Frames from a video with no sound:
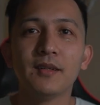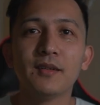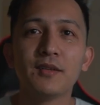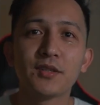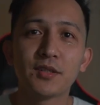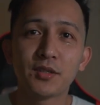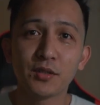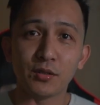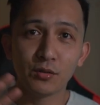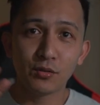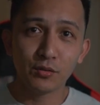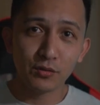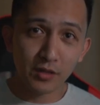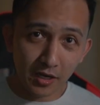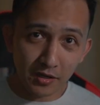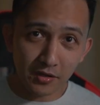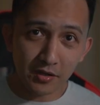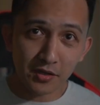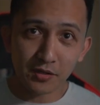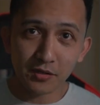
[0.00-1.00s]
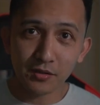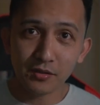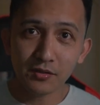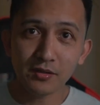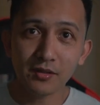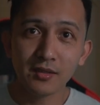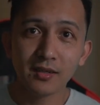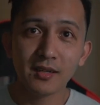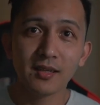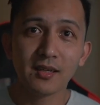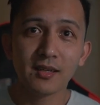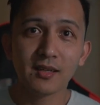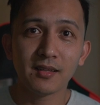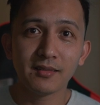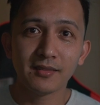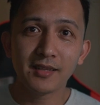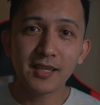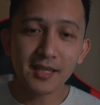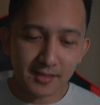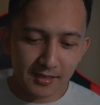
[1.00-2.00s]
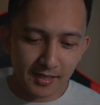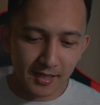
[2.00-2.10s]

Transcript: so there you go this